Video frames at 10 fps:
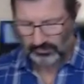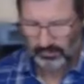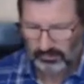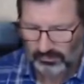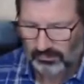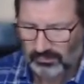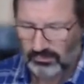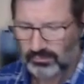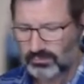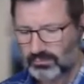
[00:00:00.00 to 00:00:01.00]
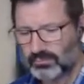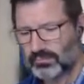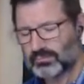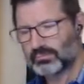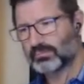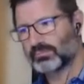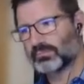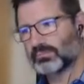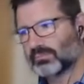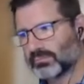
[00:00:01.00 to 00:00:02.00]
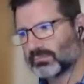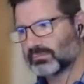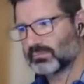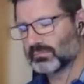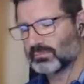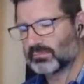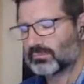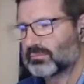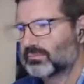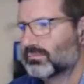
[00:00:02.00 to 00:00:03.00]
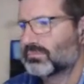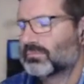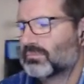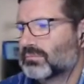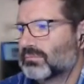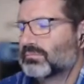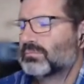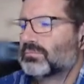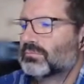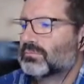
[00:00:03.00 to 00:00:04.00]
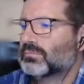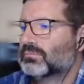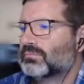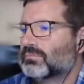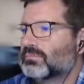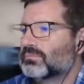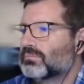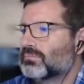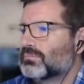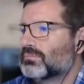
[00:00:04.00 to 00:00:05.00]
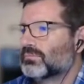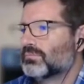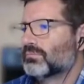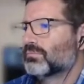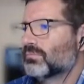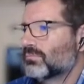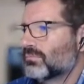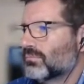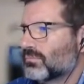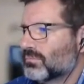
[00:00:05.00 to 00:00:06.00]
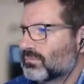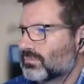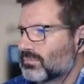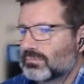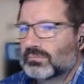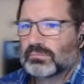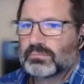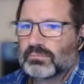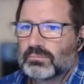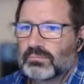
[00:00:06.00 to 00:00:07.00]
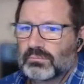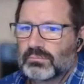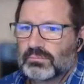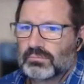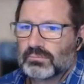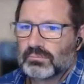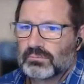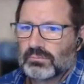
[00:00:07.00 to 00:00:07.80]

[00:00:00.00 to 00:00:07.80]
No words are spoken by the person on screen.